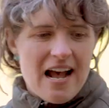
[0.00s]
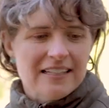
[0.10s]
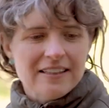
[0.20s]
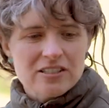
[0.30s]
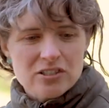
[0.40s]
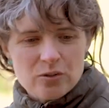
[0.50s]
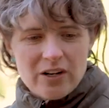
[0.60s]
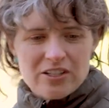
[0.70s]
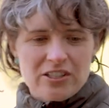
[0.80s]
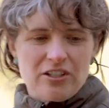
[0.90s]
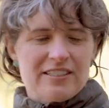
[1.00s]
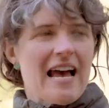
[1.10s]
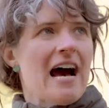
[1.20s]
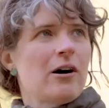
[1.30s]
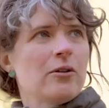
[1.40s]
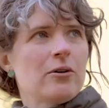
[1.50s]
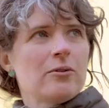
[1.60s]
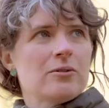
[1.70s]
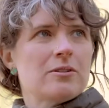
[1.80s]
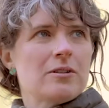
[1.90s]
And then the structure is how
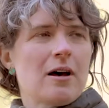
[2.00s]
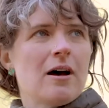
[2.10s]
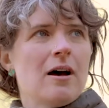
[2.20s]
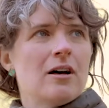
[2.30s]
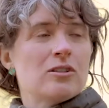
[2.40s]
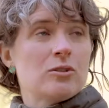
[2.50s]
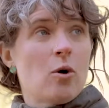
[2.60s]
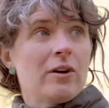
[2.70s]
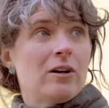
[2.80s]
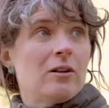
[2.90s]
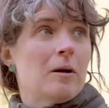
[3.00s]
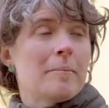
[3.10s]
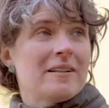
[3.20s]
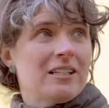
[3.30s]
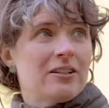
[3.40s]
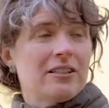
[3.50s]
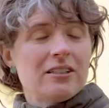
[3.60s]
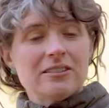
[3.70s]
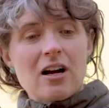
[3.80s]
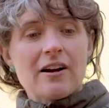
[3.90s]
those soil
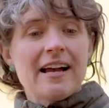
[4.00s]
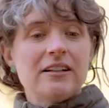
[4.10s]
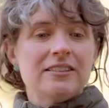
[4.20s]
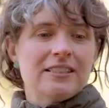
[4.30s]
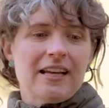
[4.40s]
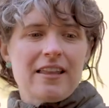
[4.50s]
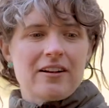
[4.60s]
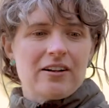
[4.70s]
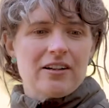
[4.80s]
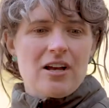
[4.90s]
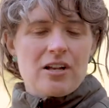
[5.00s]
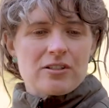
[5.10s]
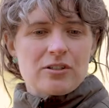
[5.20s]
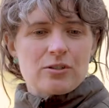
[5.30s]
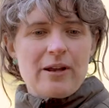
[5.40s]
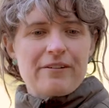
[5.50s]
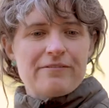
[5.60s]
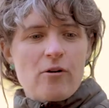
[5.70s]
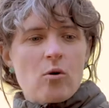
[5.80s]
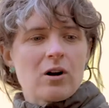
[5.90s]
materials are held together to create
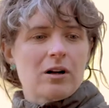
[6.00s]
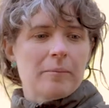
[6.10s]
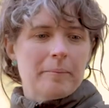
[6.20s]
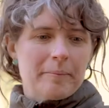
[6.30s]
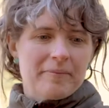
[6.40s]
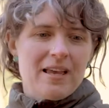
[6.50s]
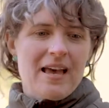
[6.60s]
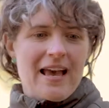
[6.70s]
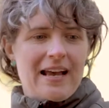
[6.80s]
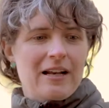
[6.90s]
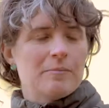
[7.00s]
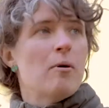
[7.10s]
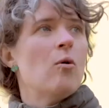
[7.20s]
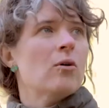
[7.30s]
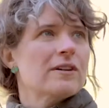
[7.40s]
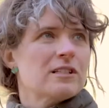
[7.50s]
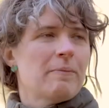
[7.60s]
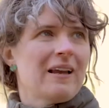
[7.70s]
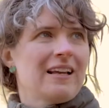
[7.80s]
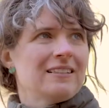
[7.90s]
form and pore
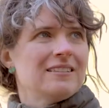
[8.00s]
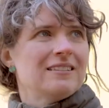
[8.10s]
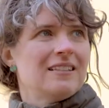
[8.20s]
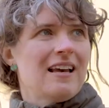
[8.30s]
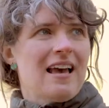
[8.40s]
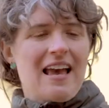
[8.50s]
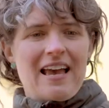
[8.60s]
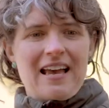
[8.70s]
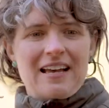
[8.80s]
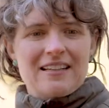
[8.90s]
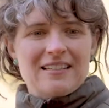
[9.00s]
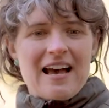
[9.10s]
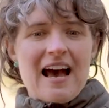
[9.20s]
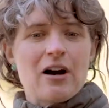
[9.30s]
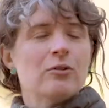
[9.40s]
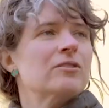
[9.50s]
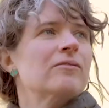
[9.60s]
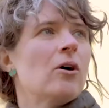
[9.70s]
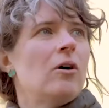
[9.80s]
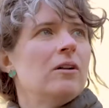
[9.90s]
space and a house
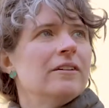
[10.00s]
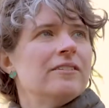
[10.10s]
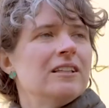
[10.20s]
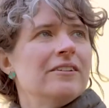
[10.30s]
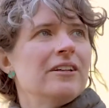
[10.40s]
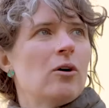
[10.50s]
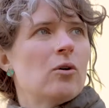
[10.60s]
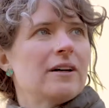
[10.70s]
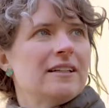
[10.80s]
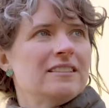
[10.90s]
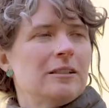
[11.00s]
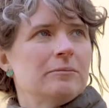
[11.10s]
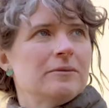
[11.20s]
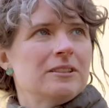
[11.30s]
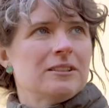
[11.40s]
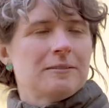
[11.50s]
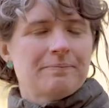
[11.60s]
for all of the living organisms.